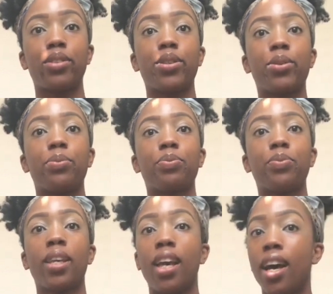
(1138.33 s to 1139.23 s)
So
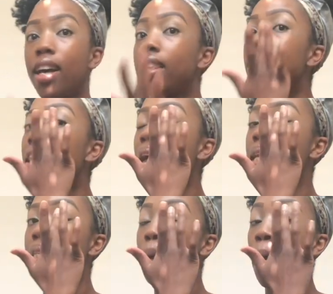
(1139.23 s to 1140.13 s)
I think that
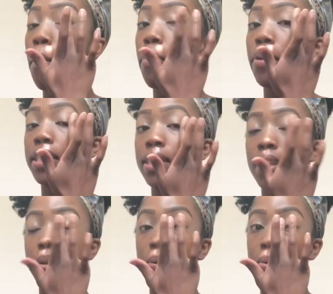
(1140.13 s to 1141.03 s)
is
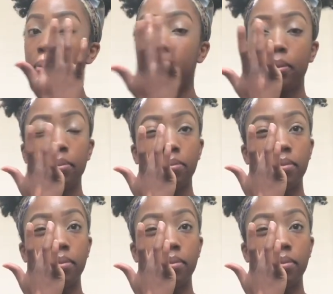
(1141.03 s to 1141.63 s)
pretty cool.